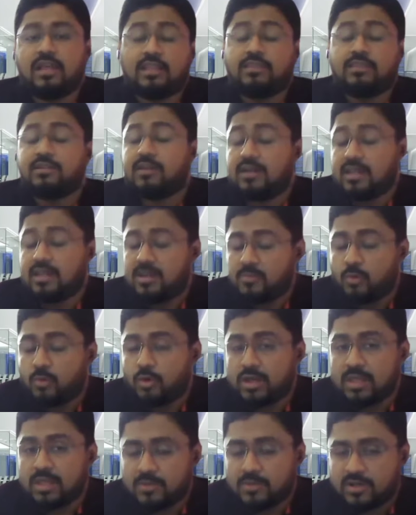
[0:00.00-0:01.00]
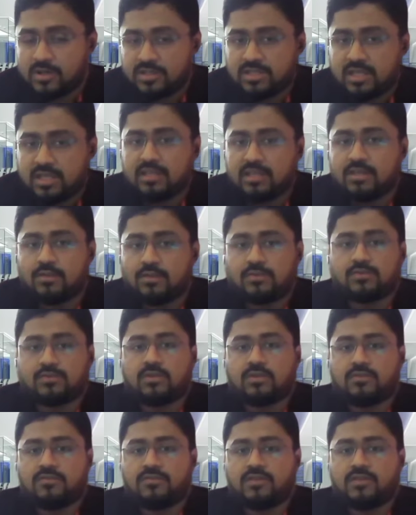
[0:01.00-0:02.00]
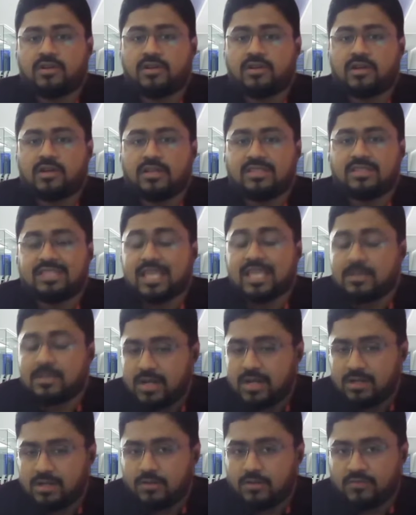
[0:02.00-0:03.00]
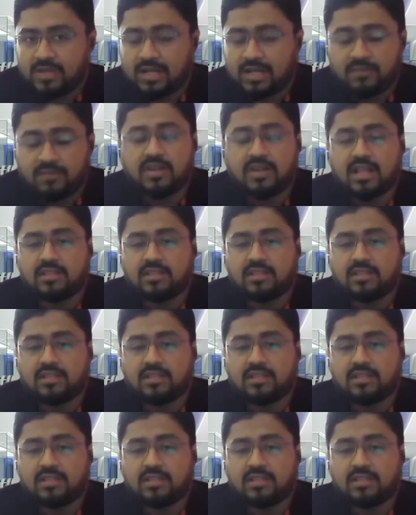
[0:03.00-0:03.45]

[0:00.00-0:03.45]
A third and more emerging segment of debt